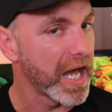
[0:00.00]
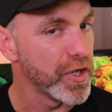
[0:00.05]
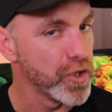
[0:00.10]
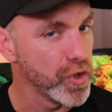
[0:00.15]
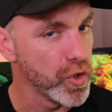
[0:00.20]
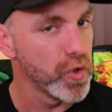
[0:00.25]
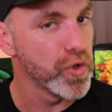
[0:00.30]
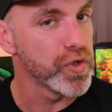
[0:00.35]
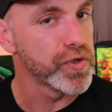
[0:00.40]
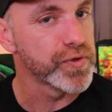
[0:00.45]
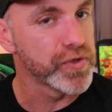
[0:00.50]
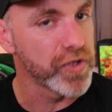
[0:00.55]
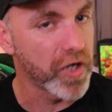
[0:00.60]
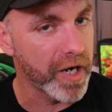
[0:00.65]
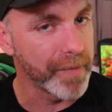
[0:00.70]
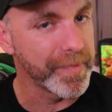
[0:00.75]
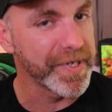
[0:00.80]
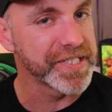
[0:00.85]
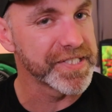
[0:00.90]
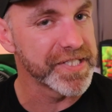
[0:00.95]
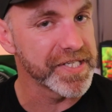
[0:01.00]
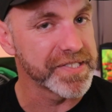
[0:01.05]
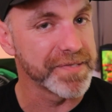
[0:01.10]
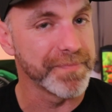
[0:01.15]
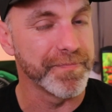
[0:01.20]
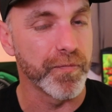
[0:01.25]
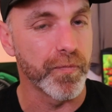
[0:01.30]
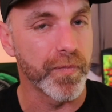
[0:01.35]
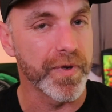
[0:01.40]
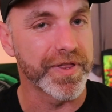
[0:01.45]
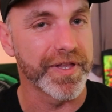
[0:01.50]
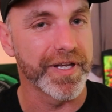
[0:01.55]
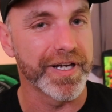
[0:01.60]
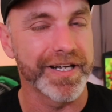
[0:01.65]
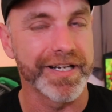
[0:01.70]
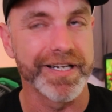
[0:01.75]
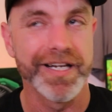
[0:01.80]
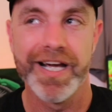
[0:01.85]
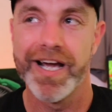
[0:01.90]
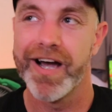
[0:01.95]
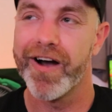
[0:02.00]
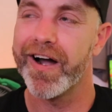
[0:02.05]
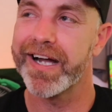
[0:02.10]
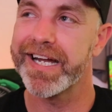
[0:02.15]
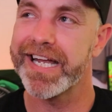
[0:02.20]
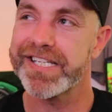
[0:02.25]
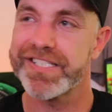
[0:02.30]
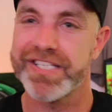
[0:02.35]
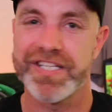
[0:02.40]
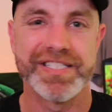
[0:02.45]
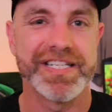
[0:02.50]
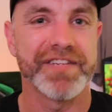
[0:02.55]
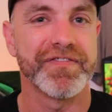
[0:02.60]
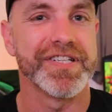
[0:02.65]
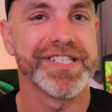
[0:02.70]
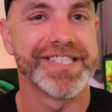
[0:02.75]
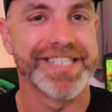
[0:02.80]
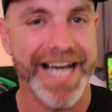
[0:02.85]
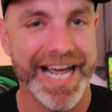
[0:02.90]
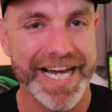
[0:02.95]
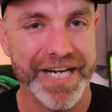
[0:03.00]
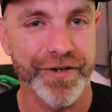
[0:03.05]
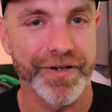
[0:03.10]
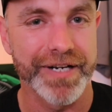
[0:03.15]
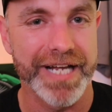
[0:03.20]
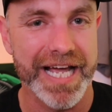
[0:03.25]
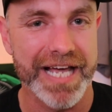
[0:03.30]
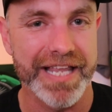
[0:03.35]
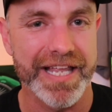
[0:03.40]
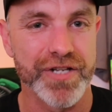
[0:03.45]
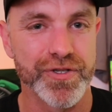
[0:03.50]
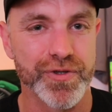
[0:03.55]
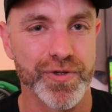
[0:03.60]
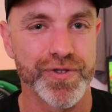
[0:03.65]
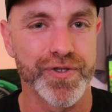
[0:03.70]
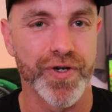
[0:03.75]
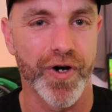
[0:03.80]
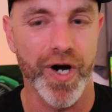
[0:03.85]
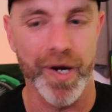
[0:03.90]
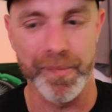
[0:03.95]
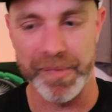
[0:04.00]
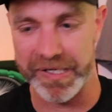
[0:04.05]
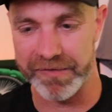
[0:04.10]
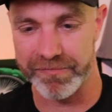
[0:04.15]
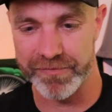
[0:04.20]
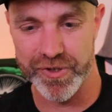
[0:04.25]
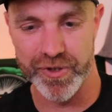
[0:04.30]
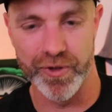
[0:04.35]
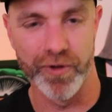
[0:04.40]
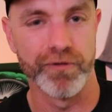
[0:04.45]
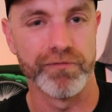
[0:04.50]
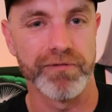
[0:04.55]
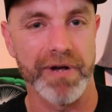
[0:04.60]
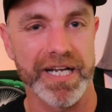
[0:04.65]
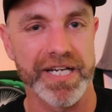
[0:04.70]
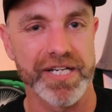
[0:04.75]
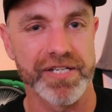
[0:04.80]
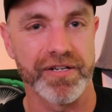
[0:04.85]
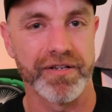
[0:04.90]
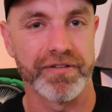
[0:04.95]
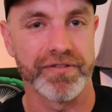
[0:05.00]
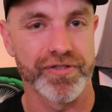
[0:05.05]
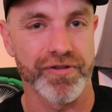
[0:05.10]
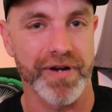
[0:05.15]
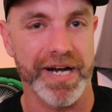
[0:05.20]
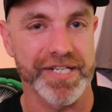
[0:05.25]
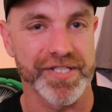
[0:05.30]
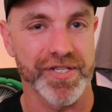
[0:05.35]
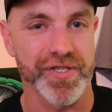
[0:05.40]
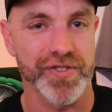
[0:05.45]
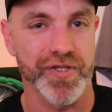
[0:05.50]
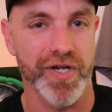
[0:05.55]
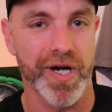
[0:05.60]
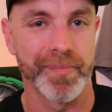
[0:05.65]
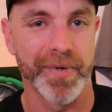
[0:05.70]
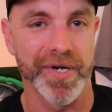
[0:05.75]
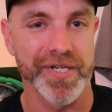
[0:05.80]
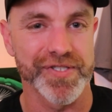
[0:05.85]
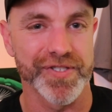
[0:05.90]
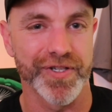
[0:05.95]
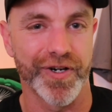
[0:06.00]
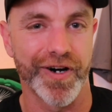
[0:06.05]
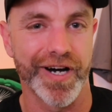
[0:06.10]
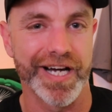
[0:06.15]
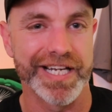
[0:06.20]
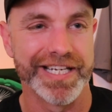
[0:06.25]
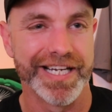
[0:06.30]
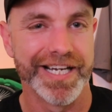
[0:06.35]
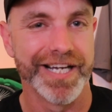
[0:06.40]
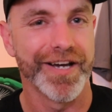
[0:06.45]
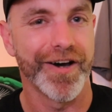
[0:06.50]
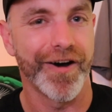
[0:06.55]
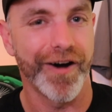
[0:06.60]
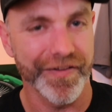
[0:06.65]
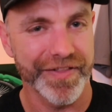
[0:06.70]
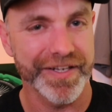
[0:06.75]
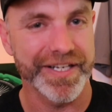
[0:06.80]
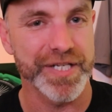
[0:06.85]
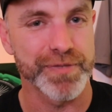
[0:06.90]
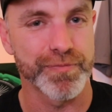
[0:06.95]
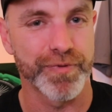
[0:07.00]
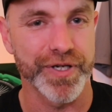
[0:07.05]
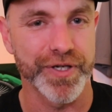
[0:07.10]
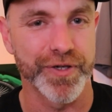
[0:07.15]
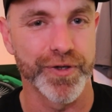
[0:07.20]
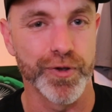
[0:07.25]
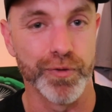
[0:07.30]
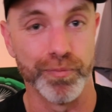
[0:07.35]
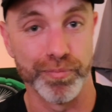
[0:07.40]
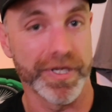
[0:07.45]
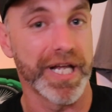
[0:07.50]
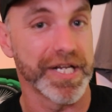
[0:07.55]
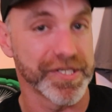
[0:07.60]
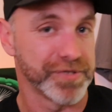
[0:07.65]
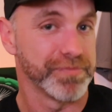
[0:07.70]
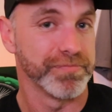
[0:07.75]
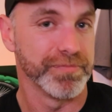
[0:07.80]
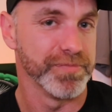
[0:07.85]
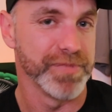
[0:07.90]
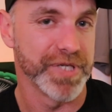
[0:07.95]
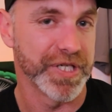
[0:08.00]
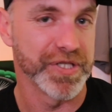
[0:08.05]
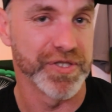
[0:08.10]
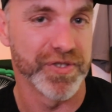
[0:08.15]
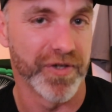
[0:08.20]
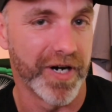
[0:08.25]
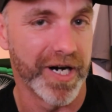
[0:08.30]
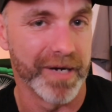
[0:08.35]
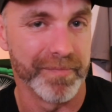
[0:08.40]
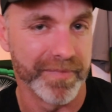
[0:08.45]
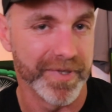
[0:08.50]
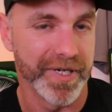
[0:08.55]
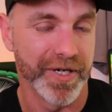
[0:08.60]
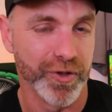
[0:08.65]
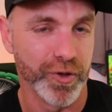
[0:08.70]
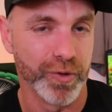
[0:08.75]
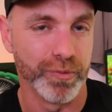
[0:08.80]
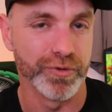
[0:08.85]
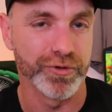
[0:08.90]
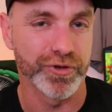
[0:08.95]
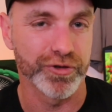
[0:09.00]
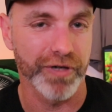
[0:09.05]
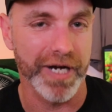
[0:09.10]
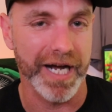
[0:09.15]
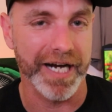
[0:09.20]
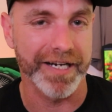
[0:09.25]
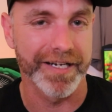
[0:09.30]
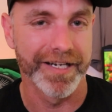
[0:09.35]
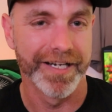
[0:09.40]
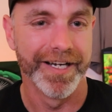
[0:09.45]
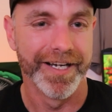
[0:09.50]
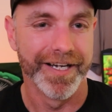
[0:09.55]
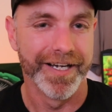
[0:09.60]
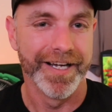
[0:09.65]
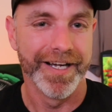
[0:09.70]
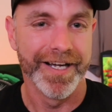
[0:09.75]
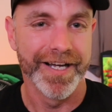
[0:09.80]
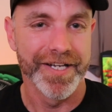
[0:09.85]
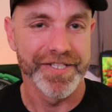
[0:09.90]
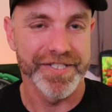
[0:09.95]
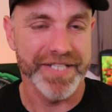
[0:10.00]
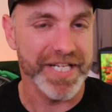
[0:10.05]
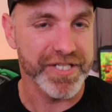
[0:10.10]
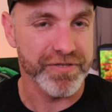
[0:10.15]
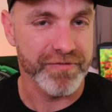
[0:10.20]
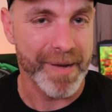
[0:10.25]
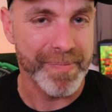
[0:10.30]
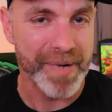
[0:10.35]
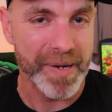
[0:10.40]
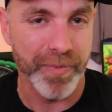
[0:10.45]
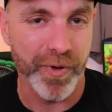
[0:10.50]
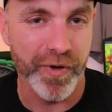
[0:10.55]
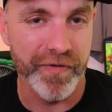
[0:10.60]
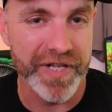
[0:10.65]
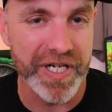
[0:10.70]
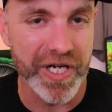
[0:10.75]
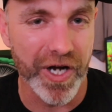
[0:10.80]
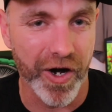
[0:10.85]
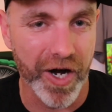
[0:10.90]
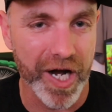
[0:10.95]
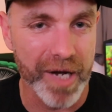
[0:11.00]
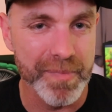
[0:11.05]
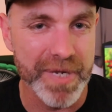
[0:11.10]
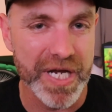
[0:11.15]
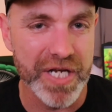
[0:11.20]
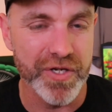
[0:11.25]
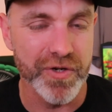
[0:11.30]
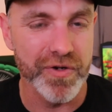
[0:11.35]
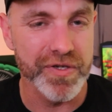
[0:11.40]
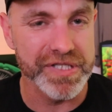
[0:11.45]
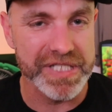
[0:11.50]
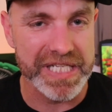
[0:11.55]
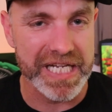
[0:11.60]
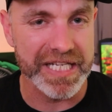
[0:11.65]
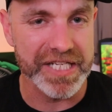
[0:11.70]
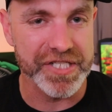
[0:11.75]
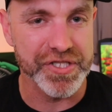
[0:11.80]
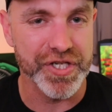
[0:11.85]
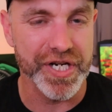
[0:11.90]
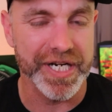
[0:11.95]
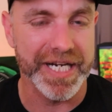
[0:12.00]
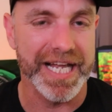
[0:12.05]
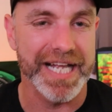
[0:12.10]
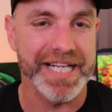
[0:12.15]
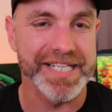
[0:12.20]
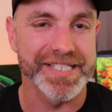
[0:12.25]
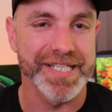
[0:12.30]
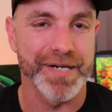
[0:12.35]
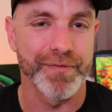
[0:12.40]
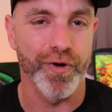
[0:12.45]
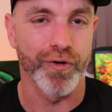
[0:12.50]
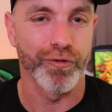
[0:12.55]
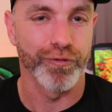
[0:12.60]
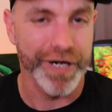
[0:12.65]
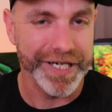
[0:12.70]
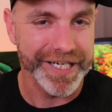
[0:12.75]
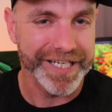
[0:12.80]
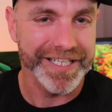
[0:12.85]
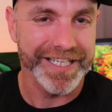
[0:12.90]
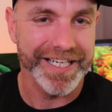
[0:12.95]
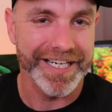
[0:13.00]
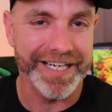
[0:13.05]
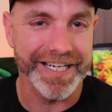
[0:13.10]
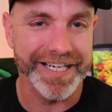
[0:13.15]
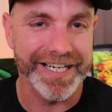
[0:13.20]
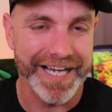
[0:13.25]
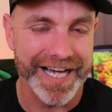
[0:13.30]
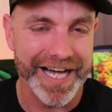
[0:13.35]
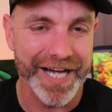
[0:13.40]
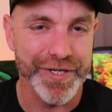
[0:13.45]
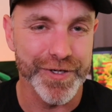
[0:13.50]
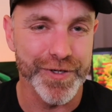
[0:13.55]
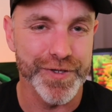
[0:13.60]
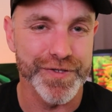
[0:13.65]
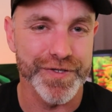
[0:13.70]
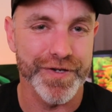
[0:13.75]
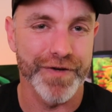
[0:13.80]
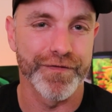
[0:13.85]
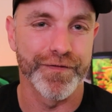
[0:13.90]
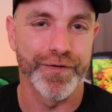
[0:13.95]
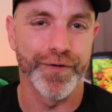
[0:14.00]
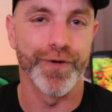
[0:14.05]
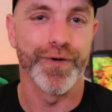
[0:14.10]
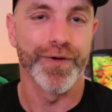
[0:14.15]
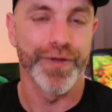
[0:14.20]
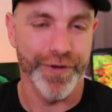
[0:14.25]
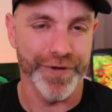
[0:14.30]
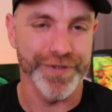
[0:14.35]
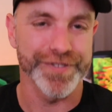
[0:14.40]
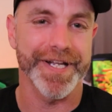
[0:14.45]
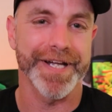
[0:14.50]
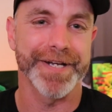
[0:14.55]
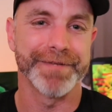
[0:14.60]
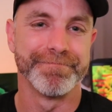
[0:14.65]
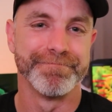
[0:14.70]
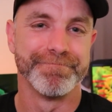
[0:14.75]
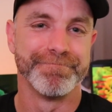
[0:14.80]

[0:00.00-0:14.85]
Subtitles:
a new timing system with I guess a different take on how they do timing. 2 rally tracks side by side. I think that's pretty cool. Plus, you can time a normal track. So that's a wrap up of the IME news. Now let's check out some regular car news for Thursday.